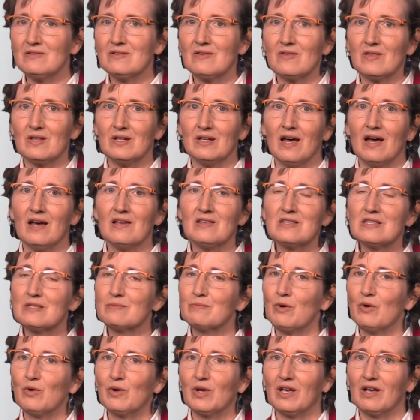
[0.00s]
to the
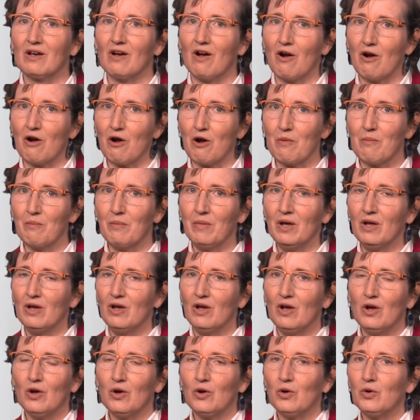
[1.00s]
non-smoking arm
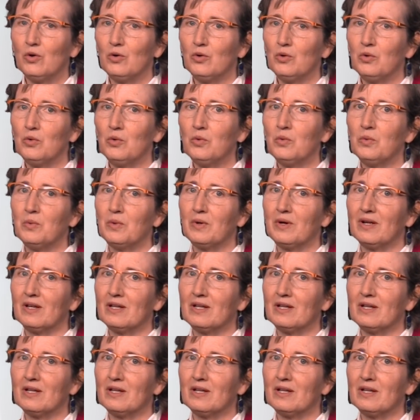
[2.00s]
who,